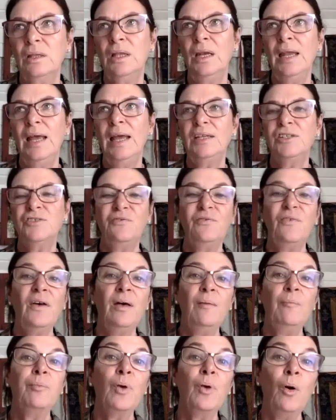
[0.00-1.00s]
the ledge
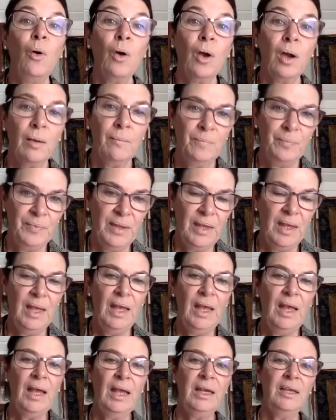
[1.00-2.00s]
broke,
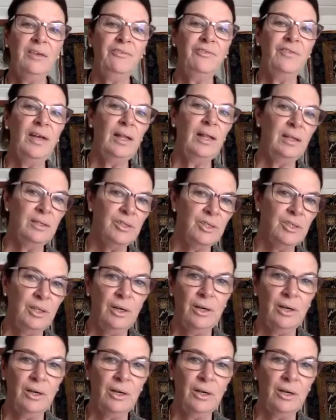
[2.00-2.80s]
and he fell into the